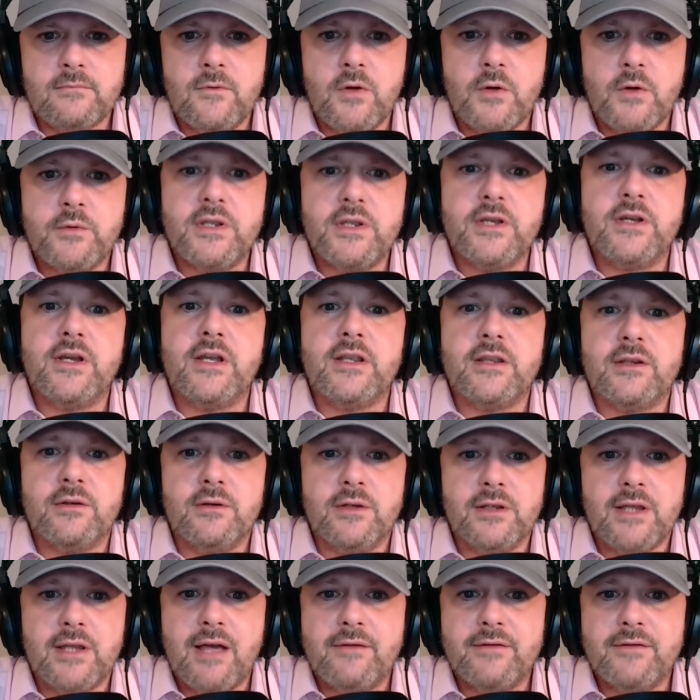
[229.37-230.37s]
When you get into
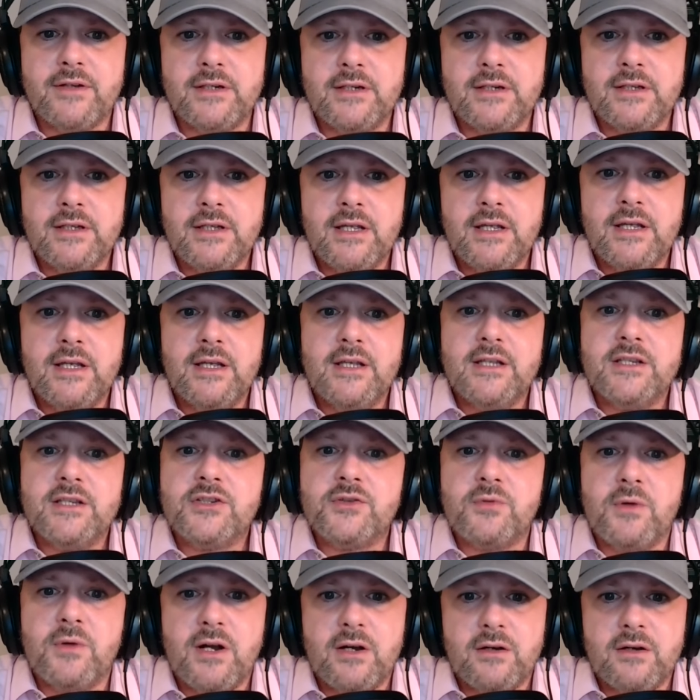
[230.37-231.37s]
11,
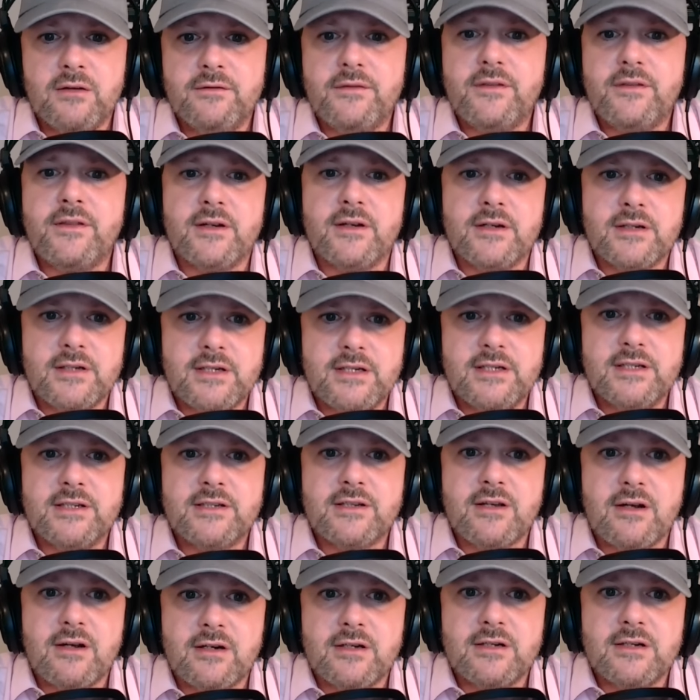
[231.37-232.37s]
12, 13
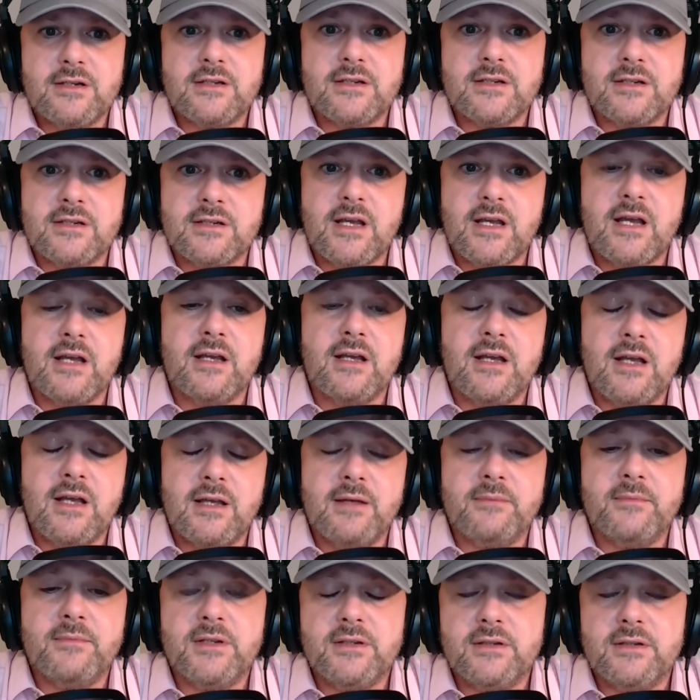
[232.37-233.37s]
starters,
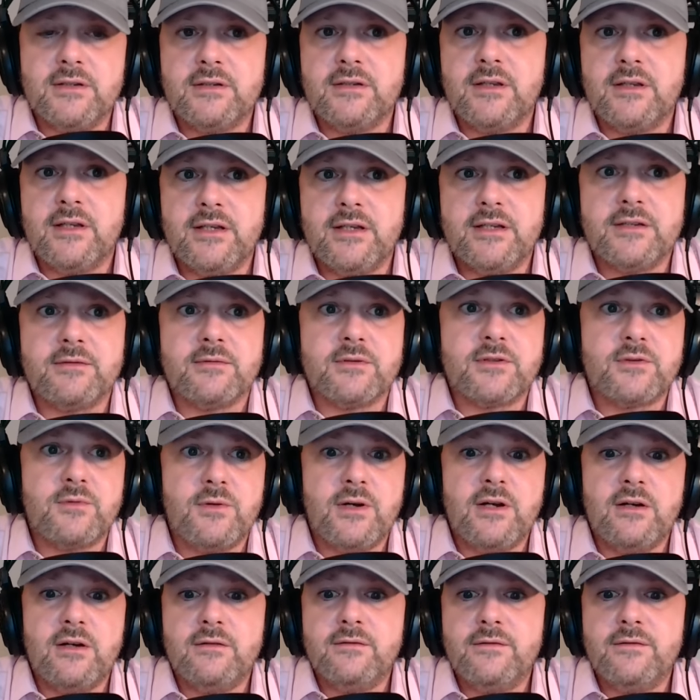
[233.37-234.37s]
I am in leagues with
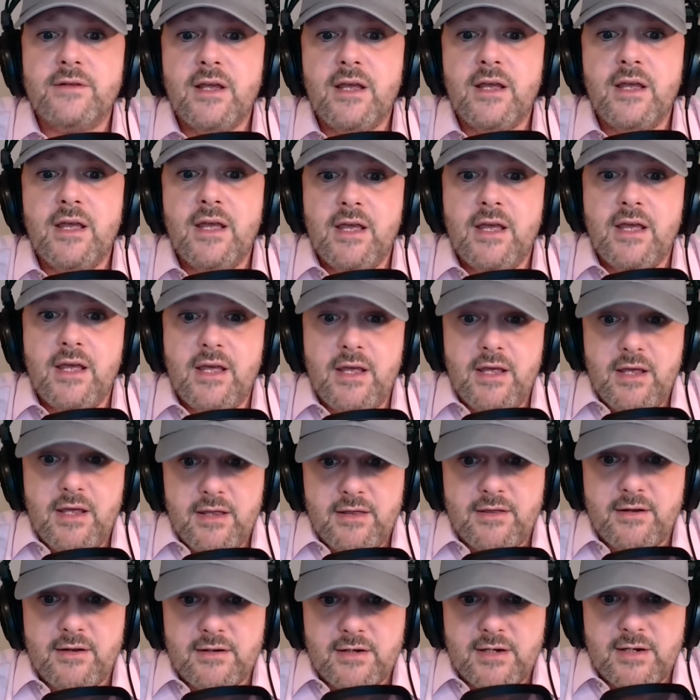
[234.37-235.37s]
12,
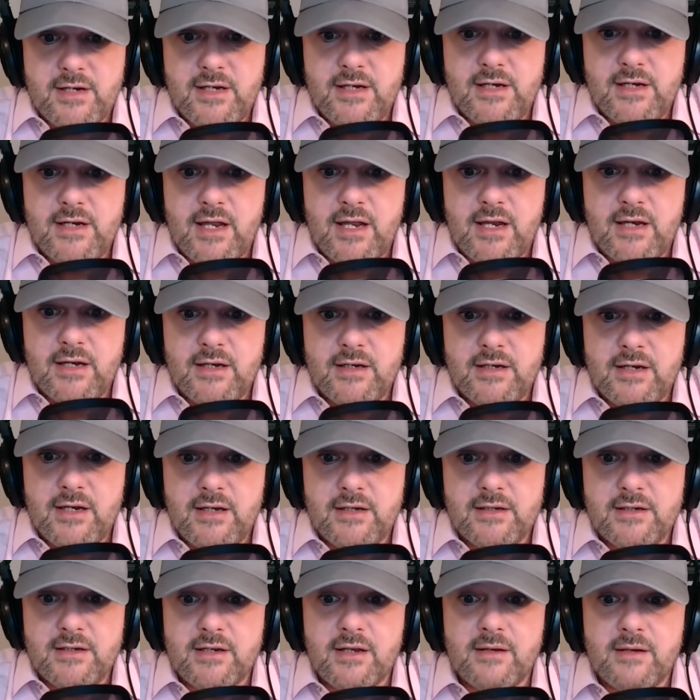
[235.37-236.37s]
13, and
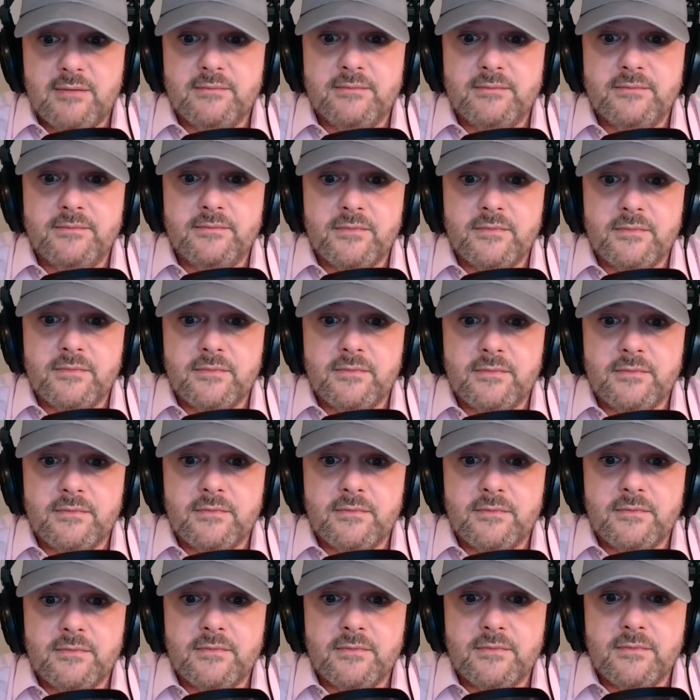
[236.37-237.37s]
in some
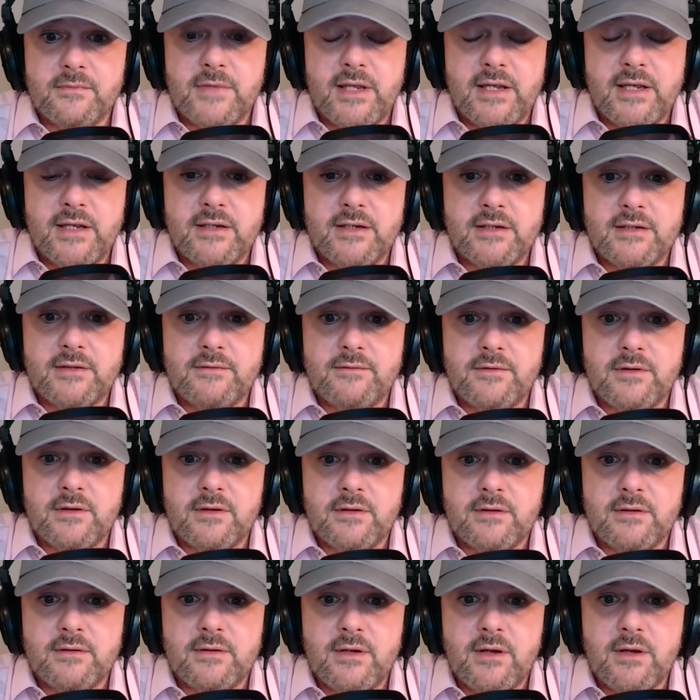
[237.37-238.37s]
leagues,
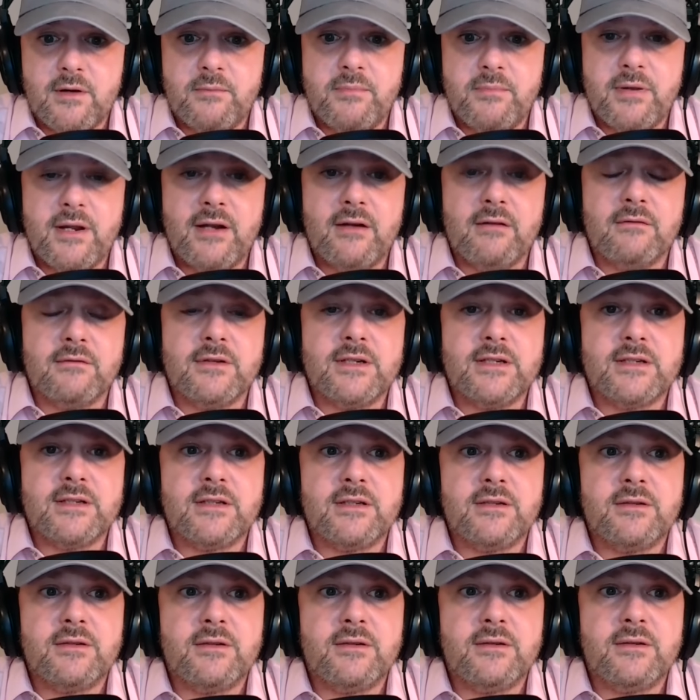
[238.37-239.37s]
for no apparent
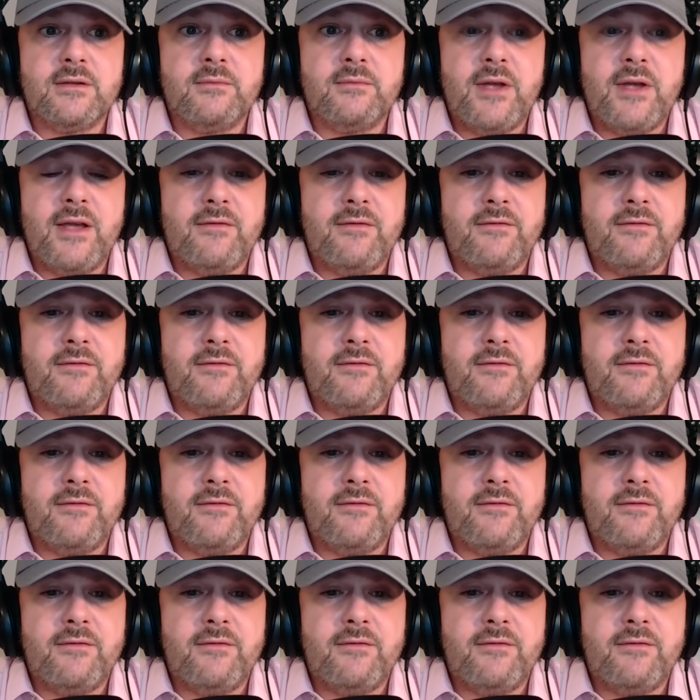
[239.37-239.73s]
reason, we have